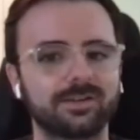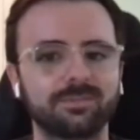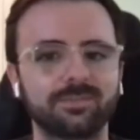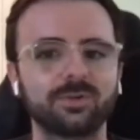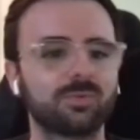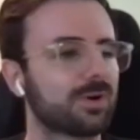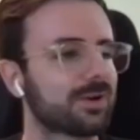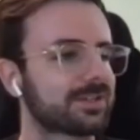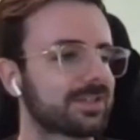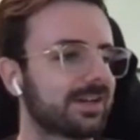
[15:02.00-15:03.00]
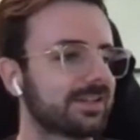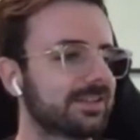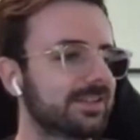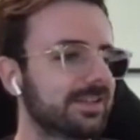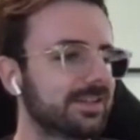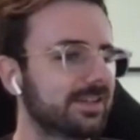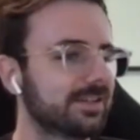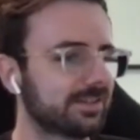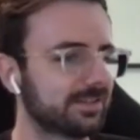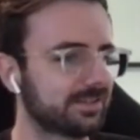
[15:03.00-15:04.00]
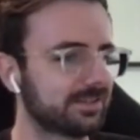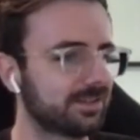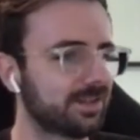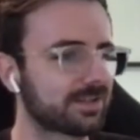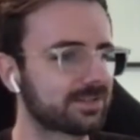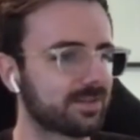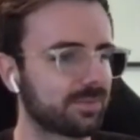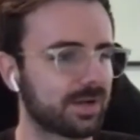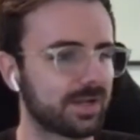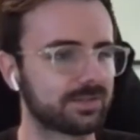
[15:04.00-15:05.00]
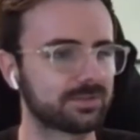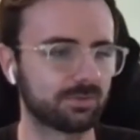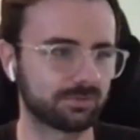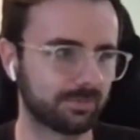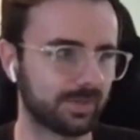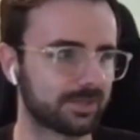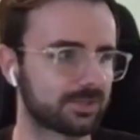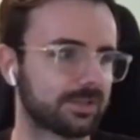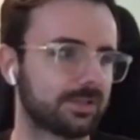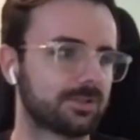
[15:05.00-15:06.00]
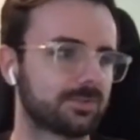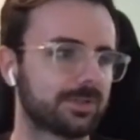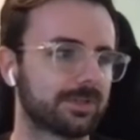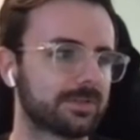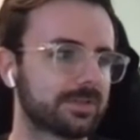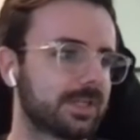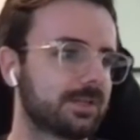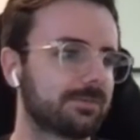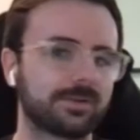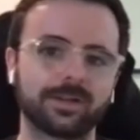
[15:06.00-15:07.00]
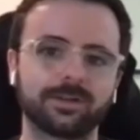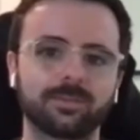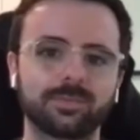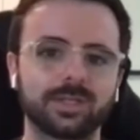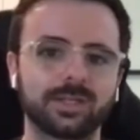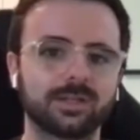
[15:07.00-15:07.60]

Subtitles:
You worked on the Alexa Prize SocialBot Challenge with Stanford NLP.